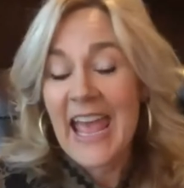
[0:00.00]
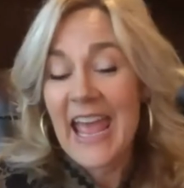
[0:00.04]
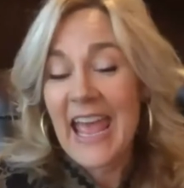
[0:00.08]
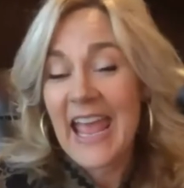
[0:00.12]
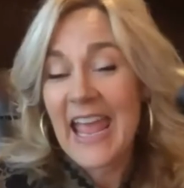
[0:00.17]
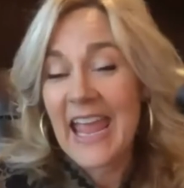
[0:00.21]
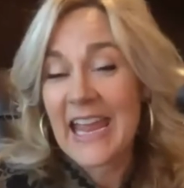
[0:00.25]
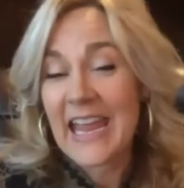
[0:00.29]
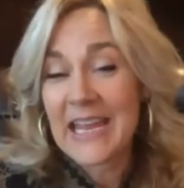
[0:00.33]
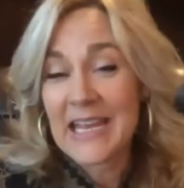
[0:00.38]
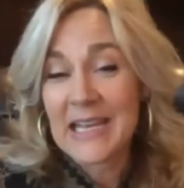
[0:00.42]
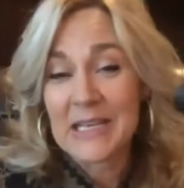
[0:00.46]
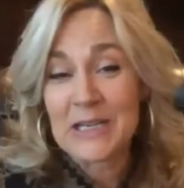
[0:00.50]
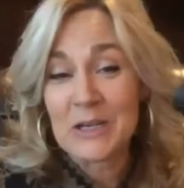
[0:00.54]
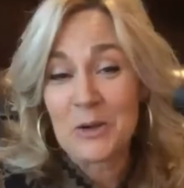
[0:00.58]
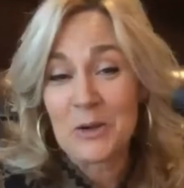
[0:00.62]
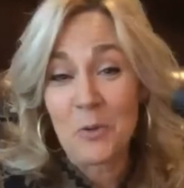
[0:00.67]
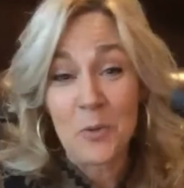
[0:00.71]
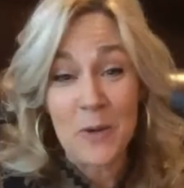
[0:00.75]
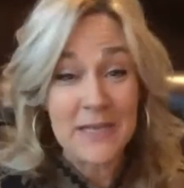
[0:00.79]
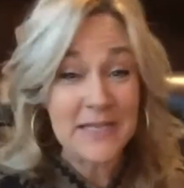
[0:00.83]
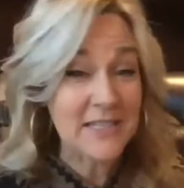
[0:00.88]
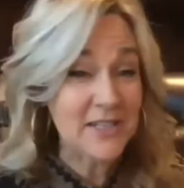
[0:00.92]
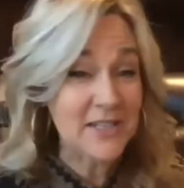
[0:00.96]
and
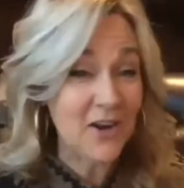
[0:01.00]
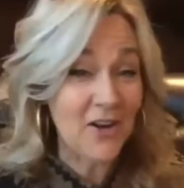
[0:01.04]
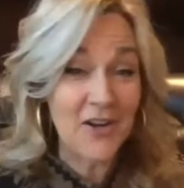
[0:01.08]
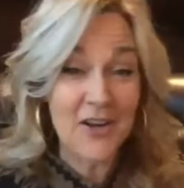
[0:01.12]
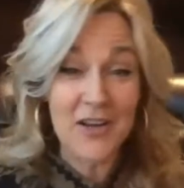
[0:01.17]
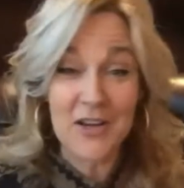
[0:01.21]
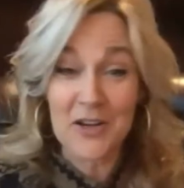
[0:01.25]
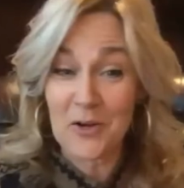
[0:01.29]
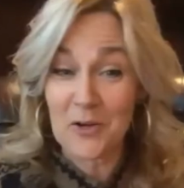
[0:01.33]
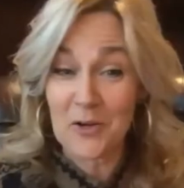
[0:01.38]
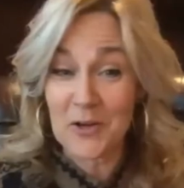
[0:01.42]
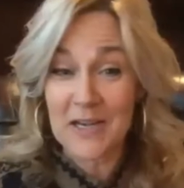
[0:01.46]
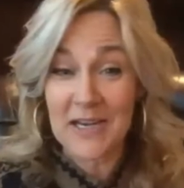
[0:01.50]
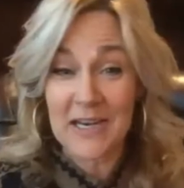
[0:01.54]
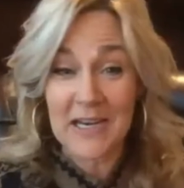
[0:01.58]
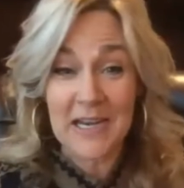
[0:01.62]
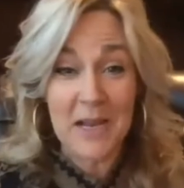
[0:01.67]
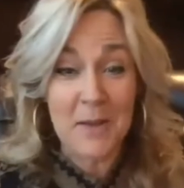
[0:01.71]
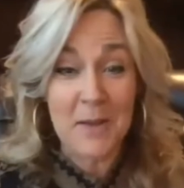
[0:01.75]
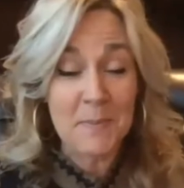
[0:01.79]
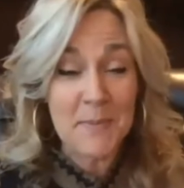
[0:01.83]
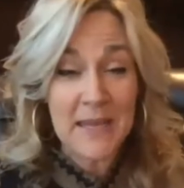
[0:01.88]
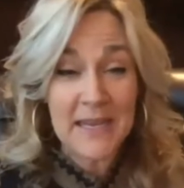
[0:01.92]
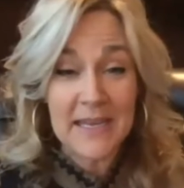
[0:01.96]
we started on it
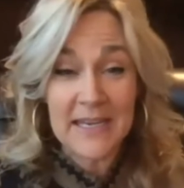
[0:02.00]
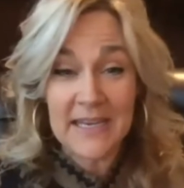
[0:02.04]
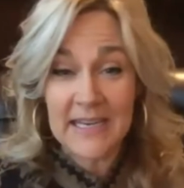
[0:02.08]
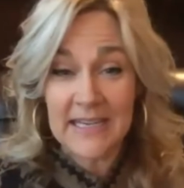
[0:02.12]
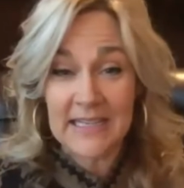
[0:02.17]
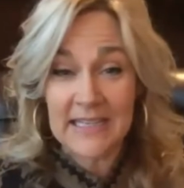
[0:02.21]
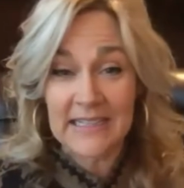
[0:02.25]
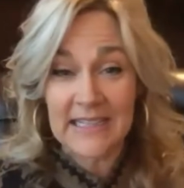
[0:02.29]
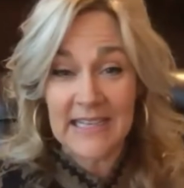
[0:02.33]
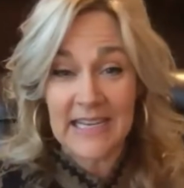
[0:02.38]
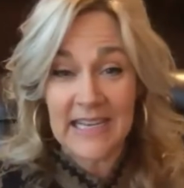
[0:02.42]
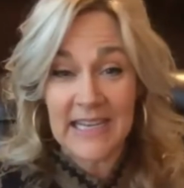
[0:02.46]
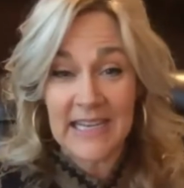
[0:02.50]
immediately